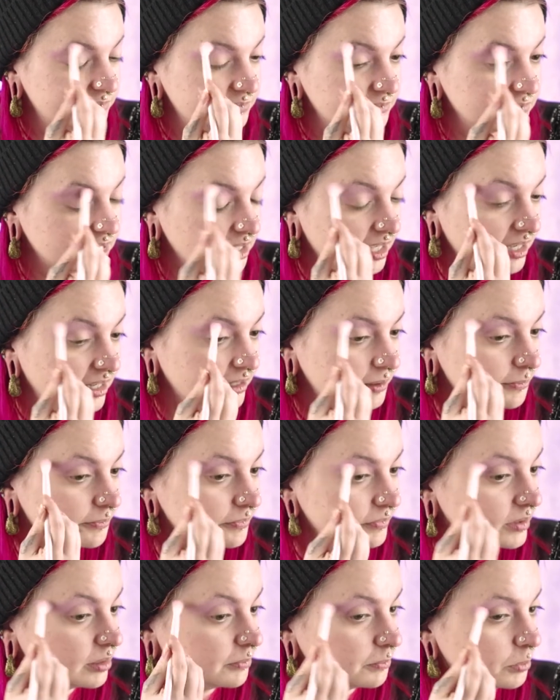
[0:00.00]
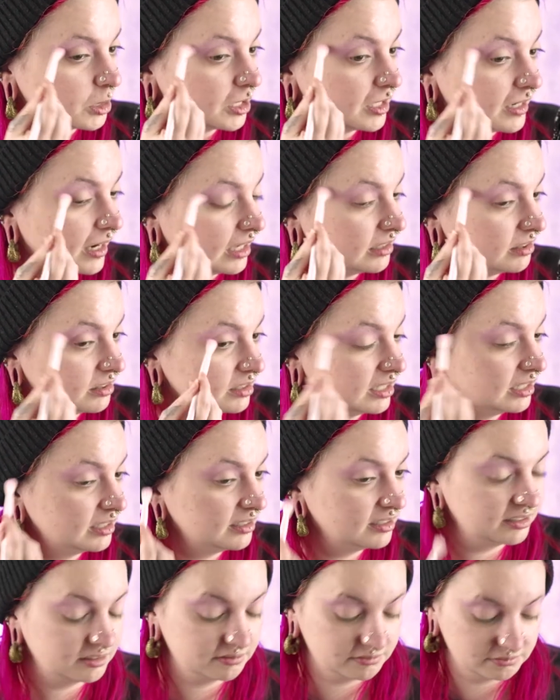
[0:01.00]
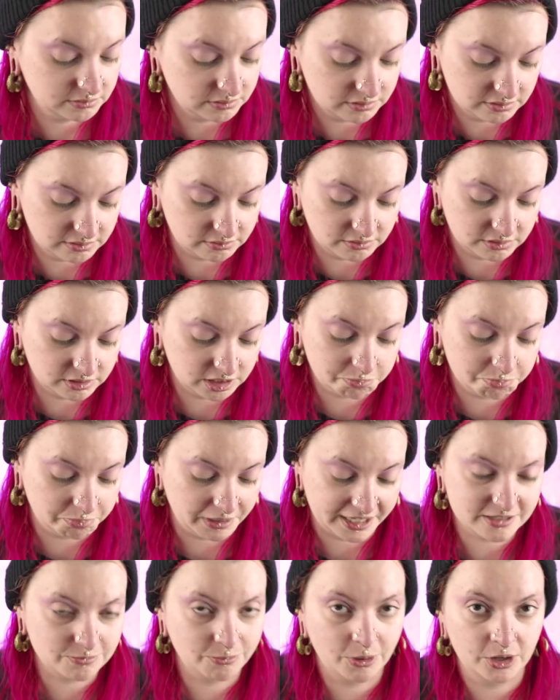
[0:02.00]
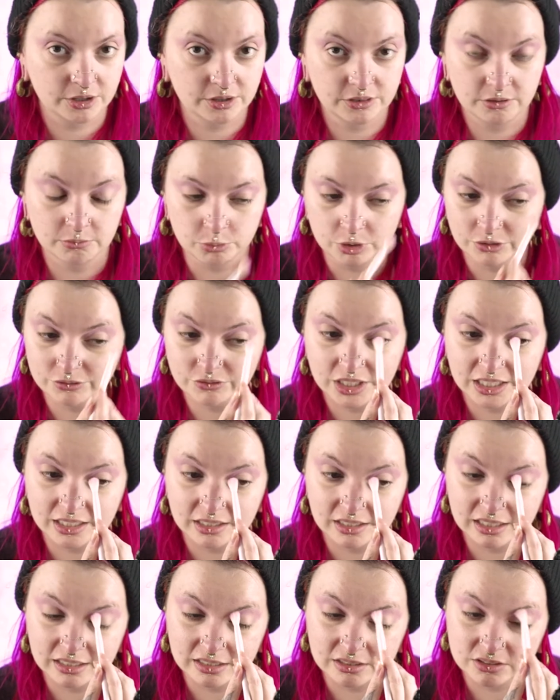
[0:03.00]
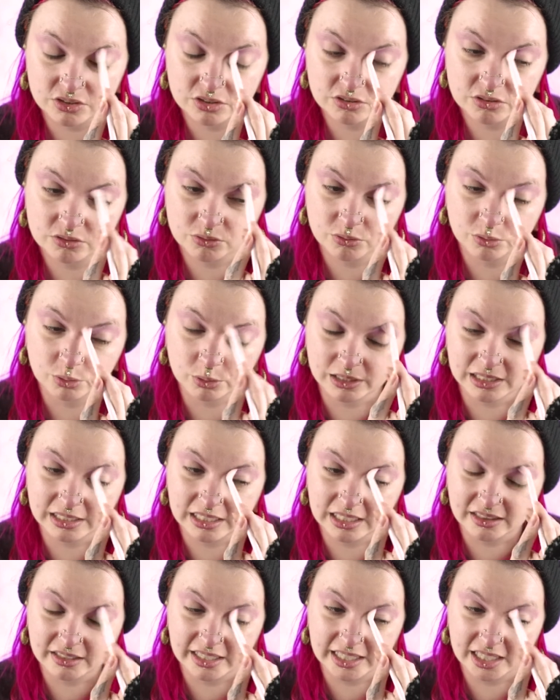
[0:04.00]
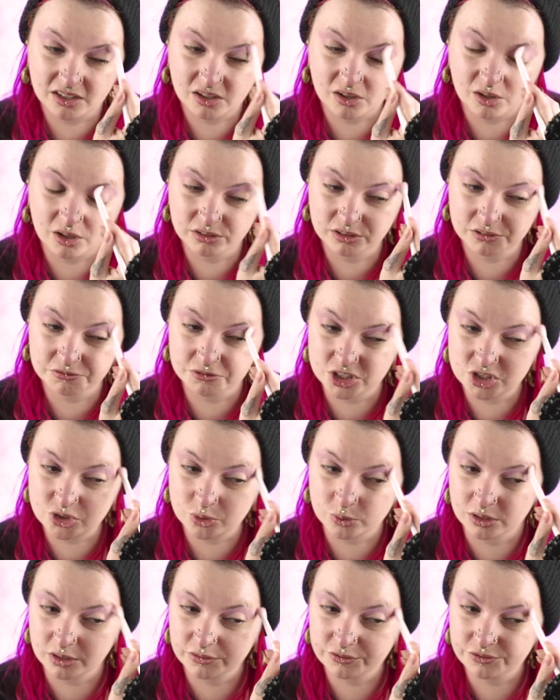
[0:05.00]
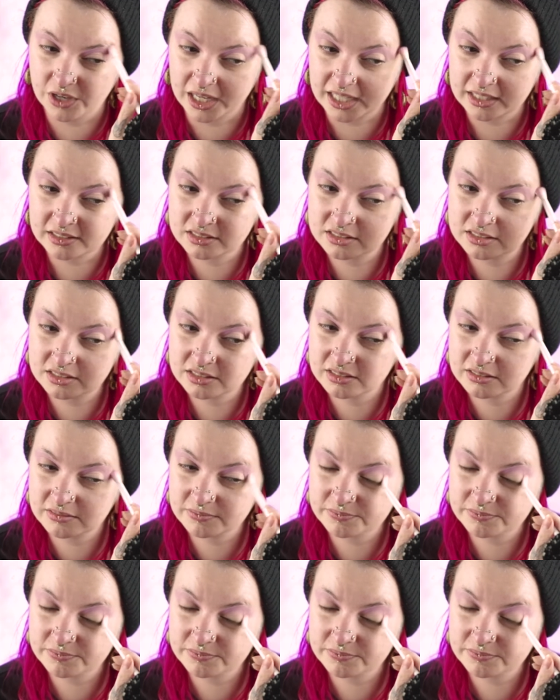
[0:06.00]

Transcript: yeah. But I think the best part of the movie is really like all the visual effects.